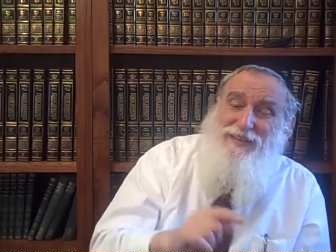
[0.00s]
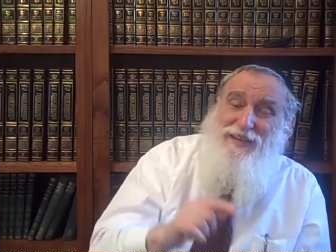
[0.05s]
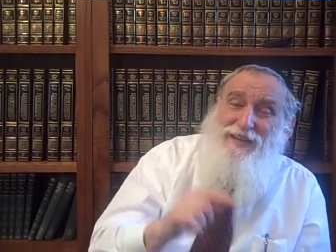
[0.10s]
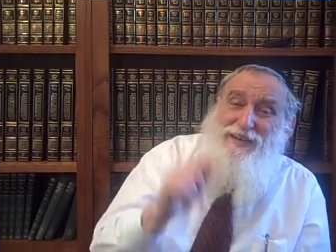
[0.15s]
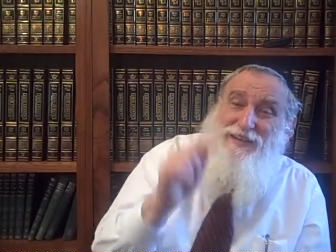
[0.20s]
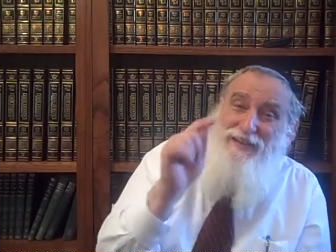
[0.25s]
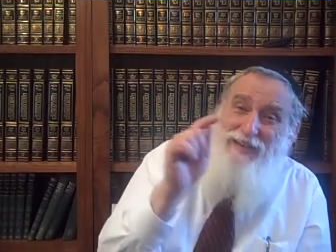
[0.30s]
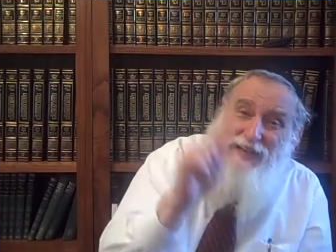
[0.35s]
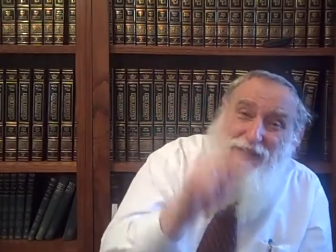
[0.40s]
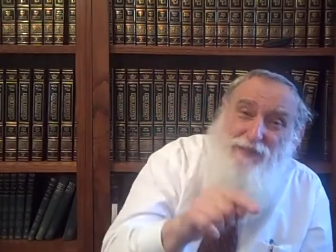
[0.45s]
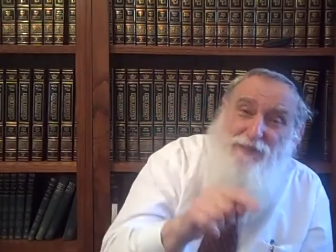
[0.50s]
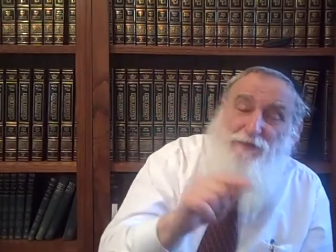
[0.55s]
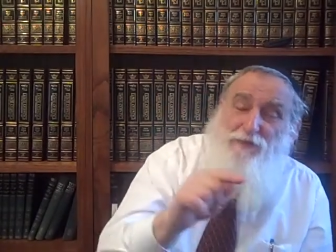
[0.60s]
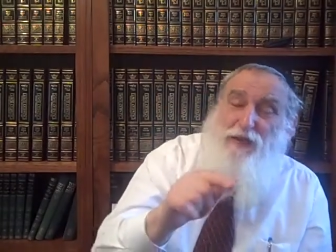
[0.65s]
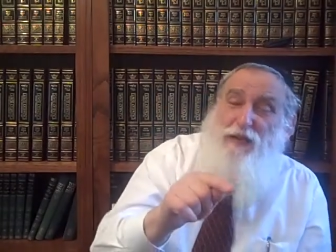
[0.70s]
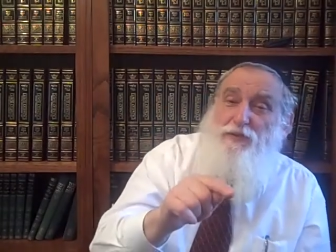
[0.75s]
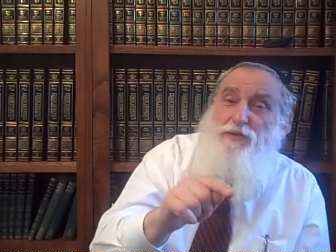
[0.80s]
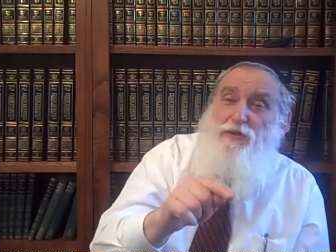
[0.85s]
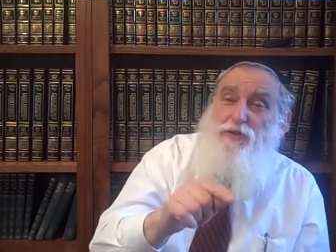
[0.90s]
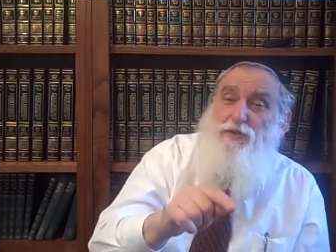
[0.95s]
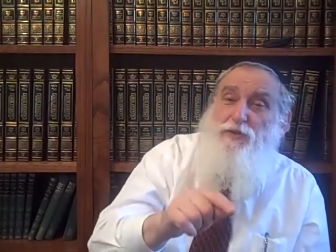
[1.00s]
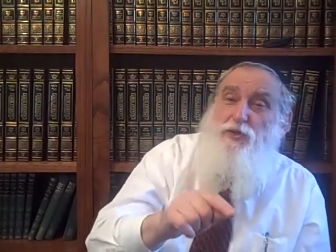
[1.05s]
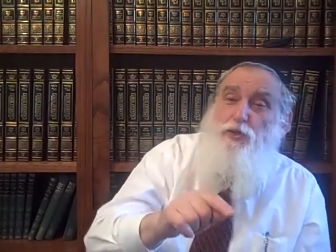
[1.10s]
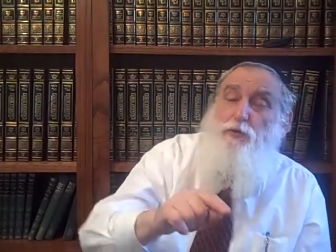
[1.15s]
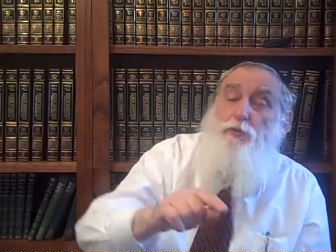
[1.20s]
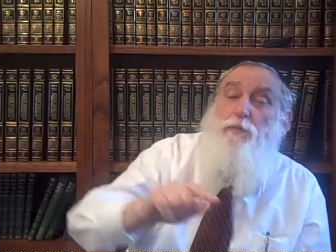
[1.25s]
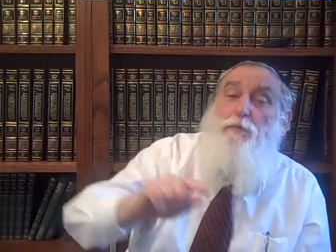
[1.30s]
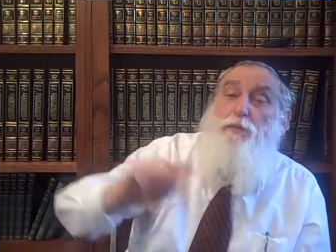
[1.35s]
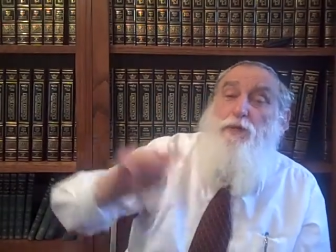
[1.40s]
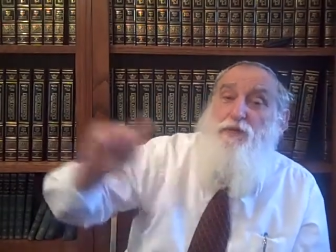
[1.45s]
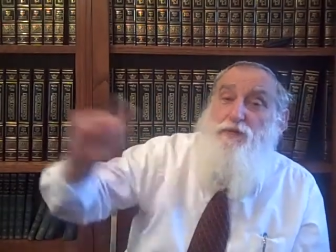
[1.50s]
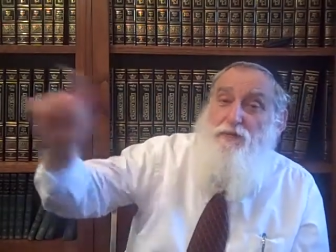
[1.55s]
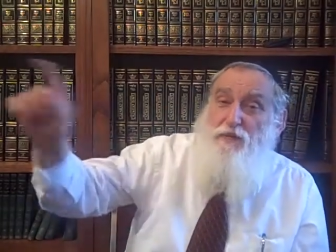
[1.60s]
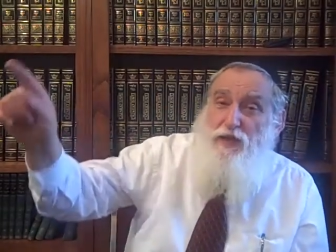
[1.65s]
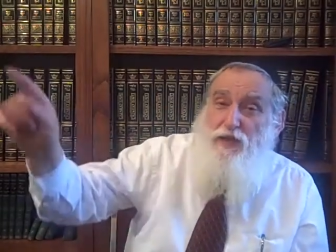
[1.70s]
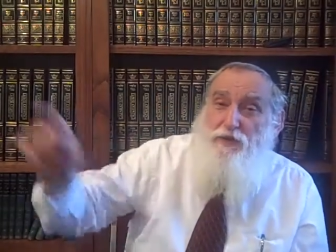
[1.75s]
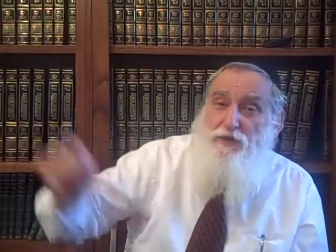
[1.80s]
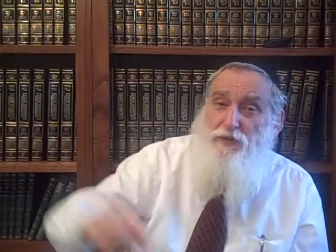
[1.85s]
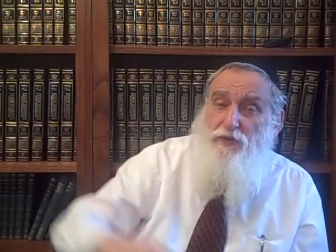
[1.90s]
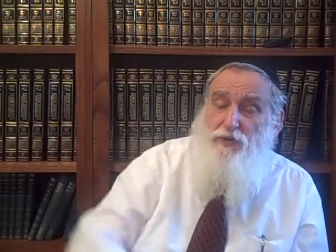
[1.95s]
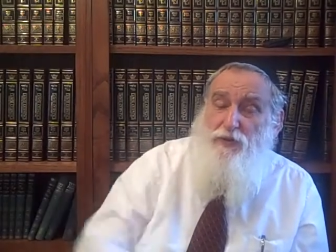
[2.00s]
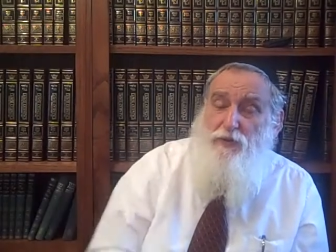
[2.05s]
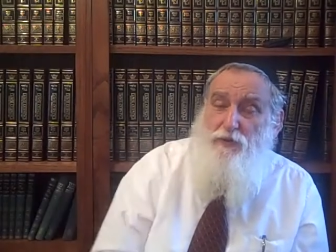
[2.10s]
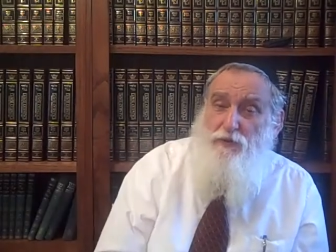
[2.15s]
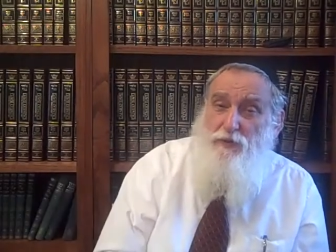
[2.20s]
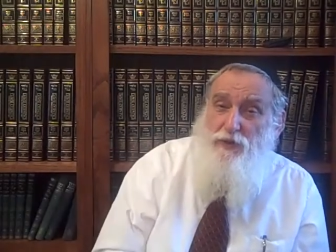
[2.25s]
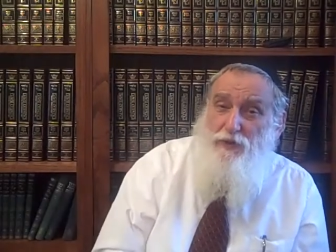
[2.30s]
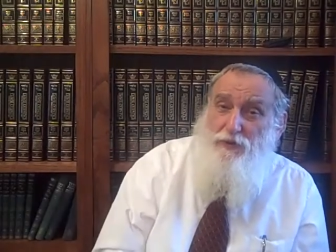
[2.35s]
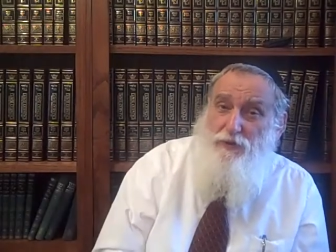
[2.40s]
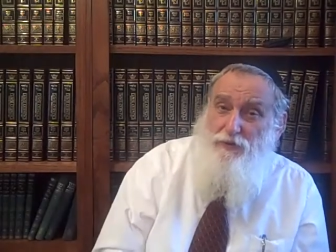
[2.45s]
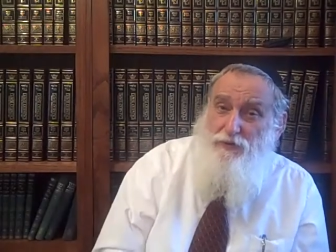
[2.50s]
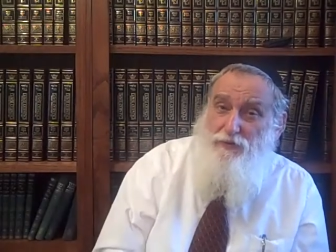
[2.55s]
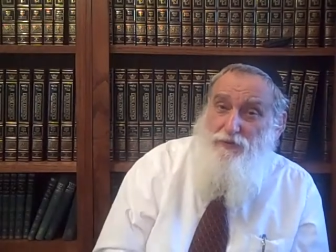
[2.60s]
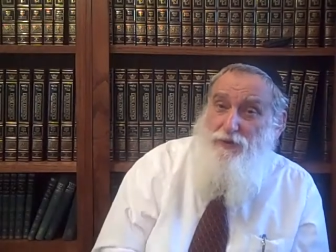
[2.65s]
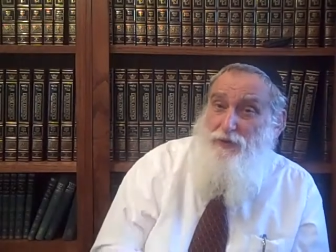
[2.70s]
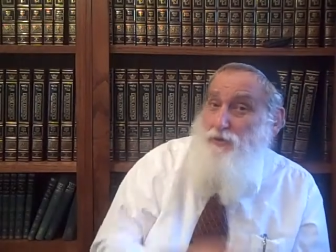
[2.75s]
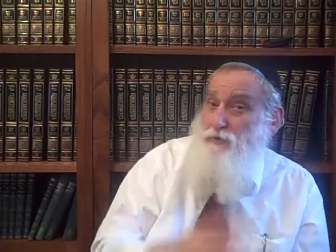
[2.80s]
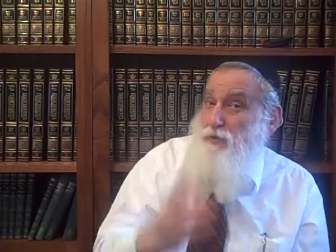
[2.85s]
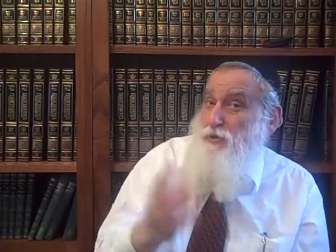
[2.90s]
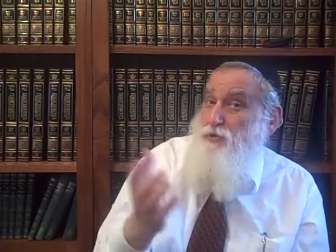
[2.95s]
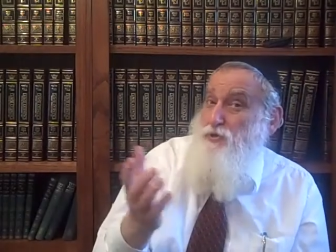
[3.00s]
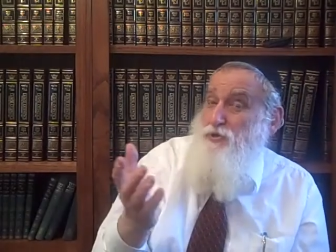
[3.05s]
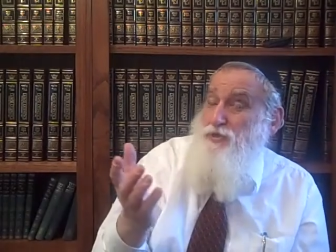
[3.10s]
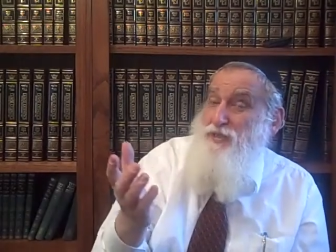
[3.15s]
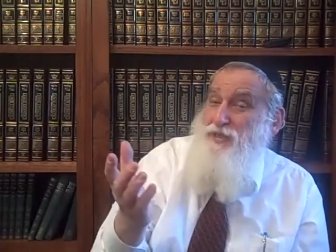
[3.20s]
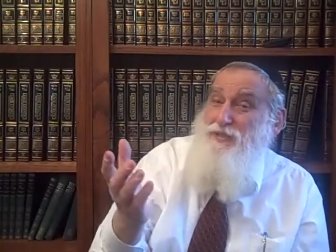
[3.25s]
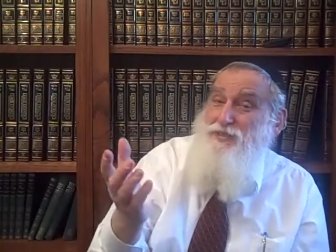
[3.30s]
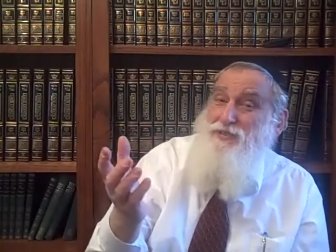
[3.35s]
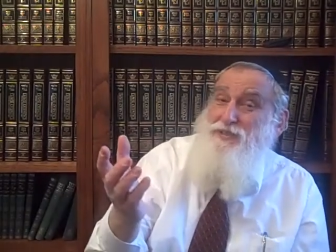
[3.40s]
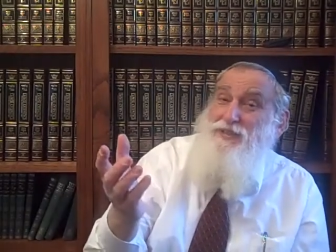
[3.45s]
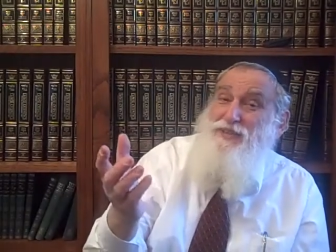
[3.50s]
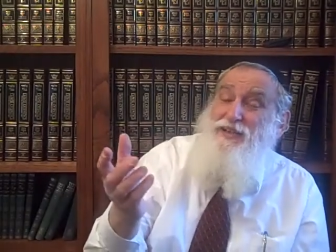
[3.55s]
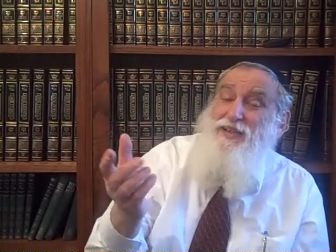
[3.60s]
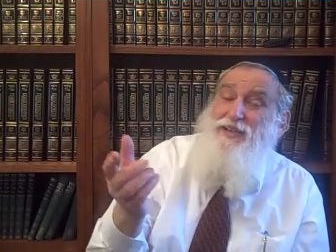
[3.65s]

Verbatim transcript: that are not found in the human but found in the gorilla. My question is,